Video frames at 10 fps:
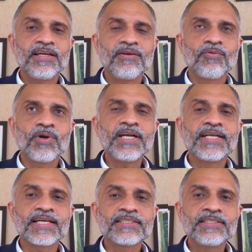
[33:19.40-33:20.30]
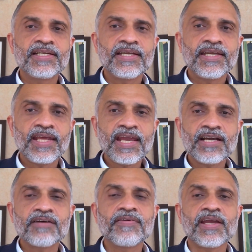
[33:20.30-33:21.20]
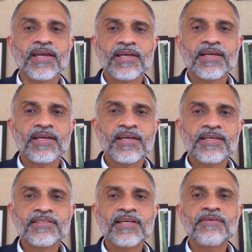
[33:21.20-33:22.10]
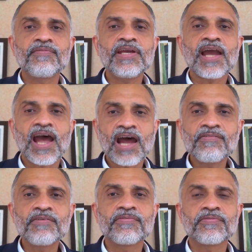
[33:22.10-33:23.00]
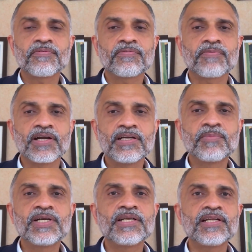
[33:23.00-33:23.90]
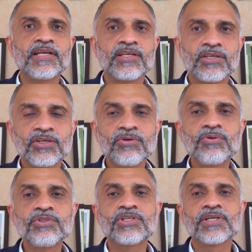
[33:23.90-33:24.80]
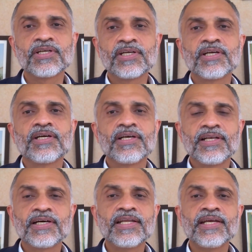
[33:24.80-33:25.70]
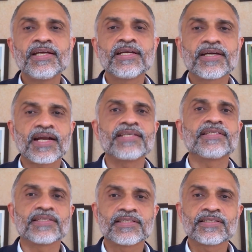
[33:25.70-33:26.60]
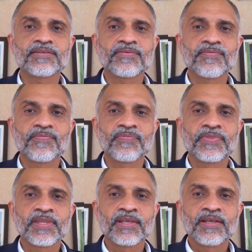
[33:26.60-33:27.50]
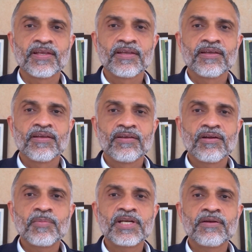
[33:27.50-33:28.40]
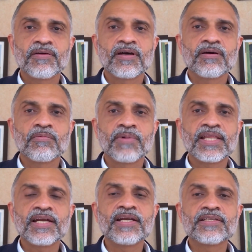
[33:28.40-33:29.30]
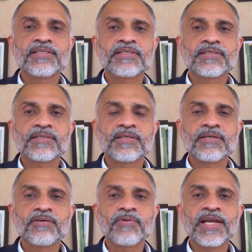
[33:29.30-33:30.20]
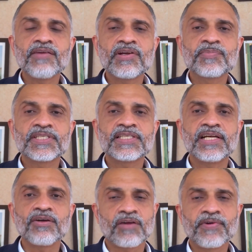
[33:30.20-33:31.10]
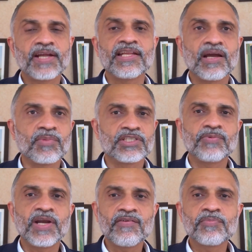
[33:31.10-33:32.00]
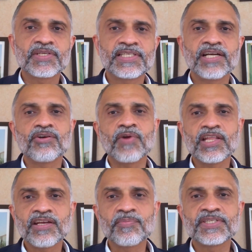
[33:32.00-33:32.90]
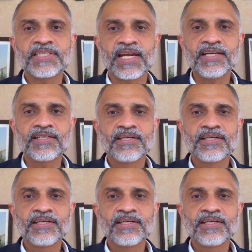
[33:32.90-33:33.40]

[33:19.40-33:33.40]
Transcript: What it doesn't take away is that we have a fundamental and huge learning crisis. Whether it is 21%, or I forget the numbers, 21% or 23%,